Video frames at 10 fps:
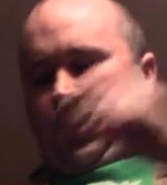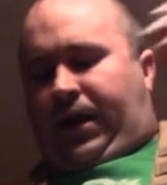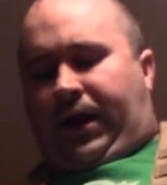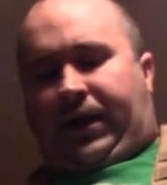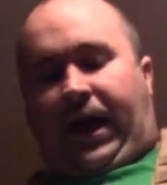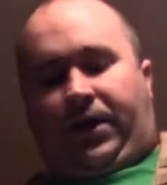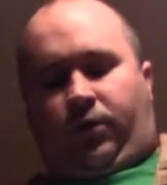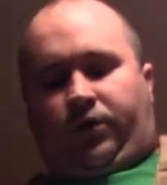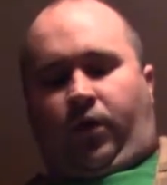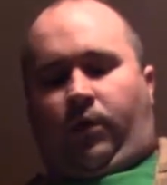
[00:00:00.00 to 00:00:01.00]
and
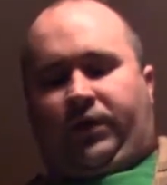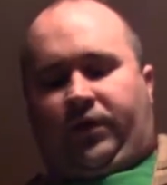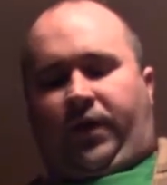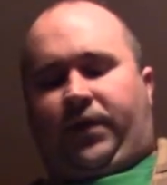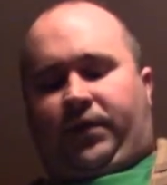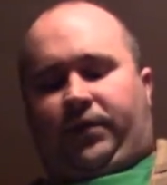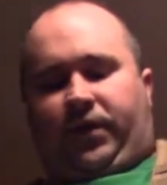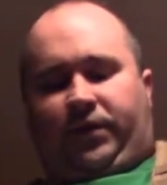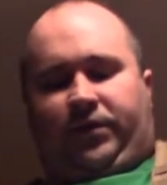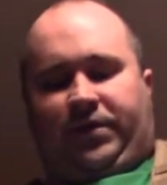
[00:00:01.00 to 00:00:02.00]
Condor's always done this,
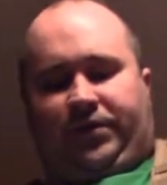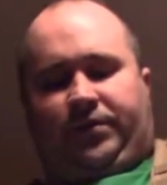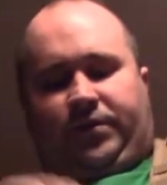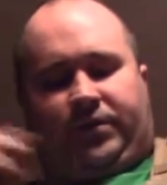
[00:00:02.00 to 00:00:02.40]
is